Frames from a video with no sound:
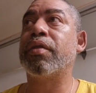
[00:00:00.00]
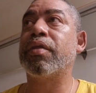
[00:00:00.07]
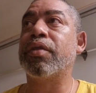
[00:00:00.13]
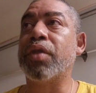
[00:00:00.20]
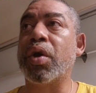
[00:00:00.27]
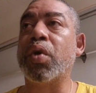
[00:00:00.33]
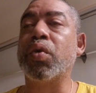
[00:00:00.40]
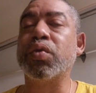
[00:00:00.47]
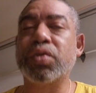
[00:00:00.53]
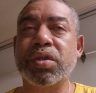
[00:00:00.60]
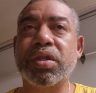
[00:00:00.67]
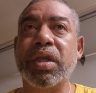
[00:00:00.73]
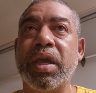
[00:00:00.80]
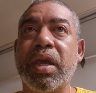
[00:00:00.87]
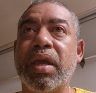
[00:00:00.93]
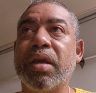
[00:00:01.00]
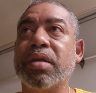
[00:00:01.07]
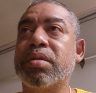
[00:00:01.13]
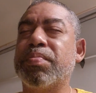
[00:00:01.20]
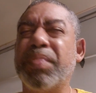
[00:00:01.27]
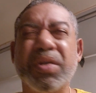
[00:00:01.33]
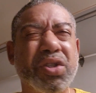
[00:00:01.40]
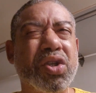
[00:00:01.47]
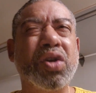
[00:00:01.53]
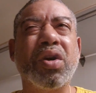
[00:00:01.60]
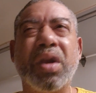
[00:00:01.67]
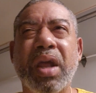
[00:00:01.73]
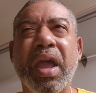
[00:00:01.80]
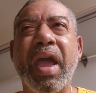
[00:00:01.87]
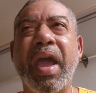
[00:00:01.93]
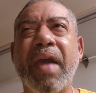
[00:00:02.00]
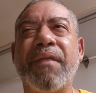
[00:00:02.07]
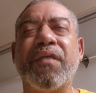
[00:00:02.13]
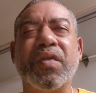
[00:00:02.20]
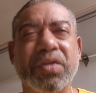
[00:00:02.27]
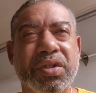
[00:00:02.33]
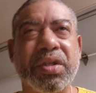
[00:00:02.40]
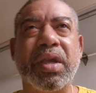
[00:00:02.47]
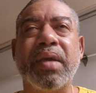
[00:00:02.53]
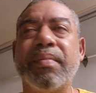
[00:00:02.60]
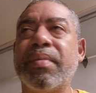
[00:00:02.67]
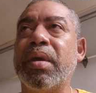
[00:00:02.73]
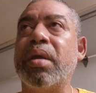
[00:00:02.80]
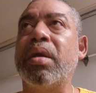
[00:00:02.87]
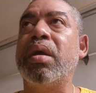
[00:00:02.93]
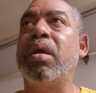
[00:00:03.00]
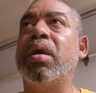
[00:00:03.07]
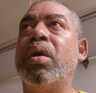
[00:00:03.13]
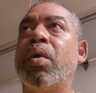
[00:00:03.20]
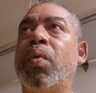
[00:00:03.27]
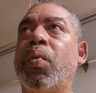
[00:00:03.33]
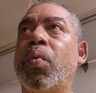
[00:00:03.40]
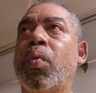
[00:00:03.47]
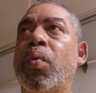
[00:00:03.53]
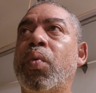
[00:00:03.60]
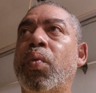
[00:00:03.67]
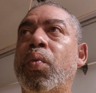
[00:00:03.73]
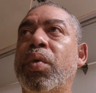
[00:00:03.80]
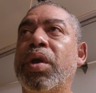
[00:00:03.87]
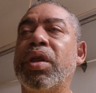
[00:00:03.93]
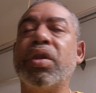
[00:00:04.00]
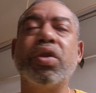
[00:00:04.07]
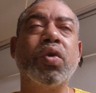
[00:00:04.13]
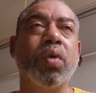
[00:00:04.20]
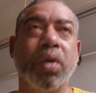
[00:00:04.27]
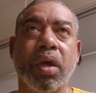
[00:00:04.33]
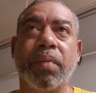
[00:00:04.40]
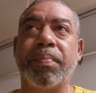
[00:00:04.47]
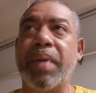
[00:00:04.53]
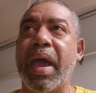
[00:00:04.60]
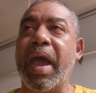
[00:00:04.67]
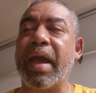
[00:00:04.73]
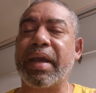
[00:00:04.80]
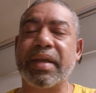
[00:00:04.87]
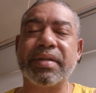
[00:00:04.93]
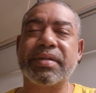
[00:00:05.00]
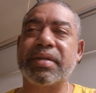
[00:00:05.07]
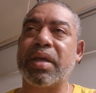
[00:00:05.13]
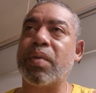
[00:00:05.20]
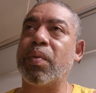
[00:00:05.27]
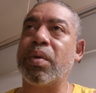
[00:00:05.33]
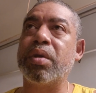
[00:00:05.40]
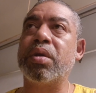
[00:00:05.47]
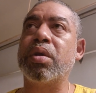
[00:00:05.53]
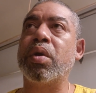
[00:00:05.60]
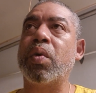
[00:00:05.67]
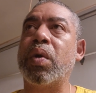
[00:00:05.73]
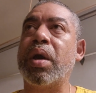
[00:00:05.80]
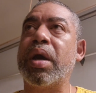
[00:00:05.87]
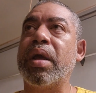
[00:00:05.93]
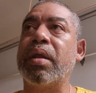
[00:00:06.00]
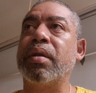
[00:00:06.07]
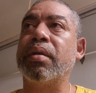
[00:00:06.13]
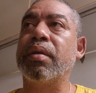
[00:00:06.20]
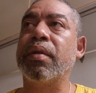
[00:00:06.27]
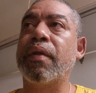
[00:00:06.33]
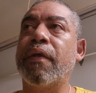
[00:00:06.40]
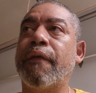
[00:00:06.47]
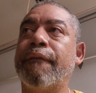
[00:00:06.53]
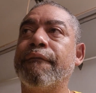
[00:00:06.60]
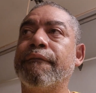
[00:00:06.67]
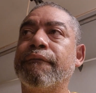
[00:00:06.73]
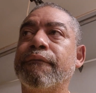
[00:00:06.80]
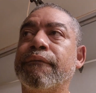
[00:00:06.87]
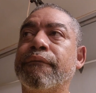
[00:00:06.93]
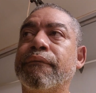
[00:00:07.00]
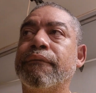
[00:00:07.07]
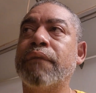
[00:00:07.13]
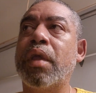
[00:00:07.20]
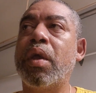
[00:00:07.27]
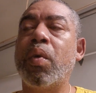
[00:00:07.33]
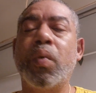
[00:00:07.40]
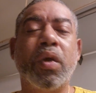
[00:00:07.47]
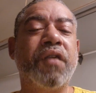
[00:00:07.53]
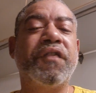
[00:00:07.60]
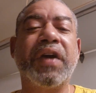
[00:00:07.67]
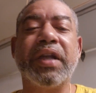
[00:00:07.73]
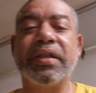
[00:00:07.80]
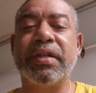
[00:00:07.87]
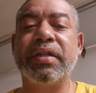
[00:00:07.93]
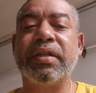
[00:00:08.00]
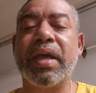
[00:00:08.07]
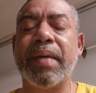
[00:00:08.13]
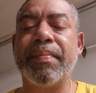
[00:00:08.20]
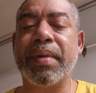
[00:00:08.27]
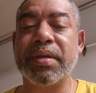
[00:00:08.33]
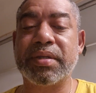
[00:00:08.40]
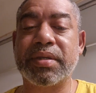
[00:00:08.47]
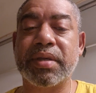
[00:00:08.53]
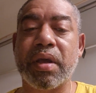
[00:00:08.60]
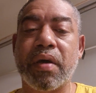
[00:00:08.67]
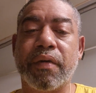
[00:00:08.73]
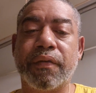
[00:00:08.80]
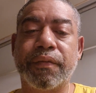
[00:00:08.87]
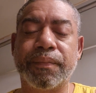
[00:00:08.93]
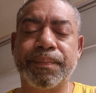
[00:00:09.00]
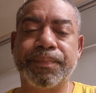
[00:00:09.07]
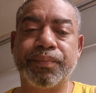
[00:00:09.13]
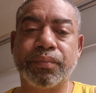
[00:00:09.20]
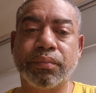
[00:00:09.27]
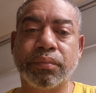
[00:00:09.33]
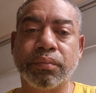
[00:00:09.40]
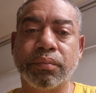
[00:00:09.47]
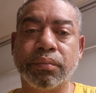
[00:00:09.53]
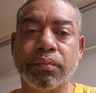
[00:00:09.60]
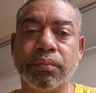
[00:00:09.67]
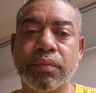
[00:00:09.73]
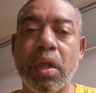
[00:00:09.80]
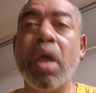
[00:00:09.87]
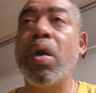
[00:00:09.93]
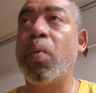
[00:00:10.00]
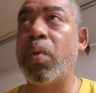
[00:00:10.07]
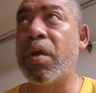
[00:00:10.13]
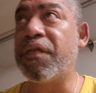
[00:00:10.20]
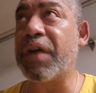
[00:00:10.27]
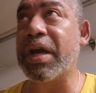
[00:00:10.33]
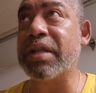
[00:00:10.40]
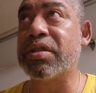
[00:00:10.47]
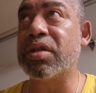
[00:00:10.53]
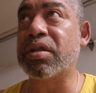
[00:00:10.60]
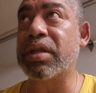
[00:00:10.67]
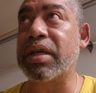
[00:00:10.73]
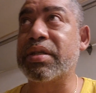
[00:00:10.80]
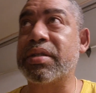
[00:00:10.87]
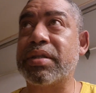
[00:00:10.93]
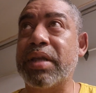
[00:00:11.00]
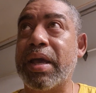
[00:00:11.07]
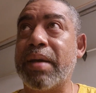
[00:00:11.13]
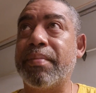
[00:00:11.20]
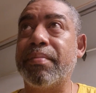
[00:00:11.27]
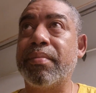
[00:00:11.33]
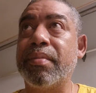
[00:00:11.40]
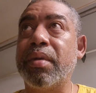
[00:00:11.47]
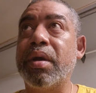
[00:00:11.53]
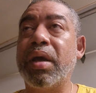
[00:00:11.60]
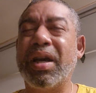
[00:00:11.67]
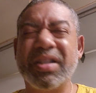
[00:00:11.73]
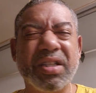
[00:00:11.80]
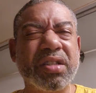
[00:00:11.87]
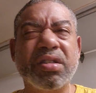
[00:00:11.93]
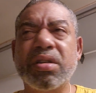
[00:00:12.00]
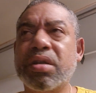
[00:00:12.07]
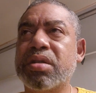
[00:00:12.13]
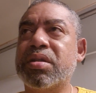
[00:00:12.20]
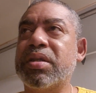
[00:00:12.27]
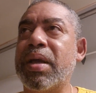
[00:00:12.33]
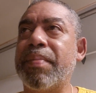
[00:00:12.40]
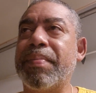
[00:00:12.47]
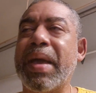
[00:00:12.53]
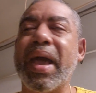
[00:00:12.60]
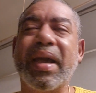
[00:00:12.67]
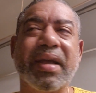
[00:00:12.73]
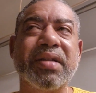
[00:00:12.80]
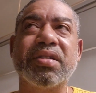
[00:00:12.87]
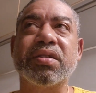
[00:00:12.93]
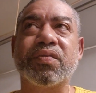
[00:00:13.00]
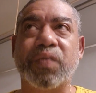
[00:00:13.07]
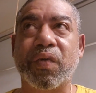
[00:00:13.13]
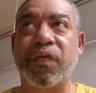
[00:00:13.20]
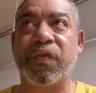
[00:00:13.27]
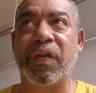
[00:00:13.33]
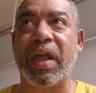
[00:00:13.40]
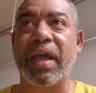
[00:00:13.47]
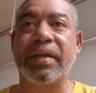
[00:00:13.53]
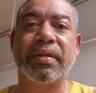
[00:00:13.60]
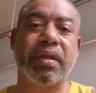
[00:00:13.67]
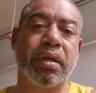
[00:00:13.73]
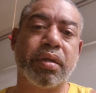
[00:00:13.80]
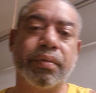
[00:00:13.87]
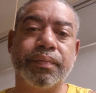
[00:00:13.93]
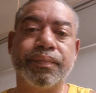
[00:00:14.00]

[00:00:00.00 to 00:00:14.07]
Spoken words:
those things, but you're going to have resentment when you look back and say, well, you know what? What if I did that myself? What if I took that step? I just took a step back and just reflected.